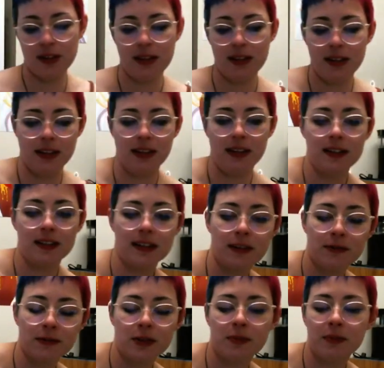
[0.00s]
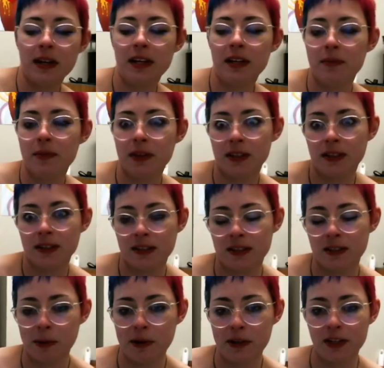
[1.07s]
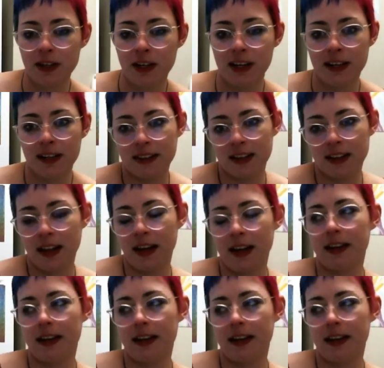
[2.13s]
is after many meals, especially anything like